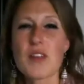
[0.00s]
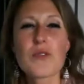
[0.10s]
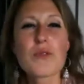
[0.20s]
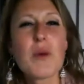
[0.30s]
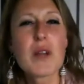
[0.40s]
and
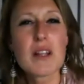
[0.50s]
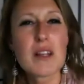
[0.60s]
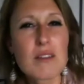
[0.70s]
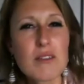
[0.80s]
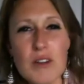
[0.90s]
that's really what it
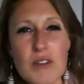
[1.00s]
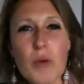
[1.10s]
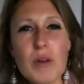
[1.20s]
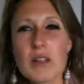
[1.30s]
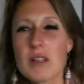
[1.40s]
is,
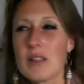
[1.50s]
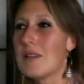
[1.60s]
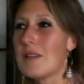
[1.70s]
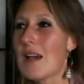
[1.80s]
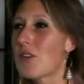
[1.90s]
no one can get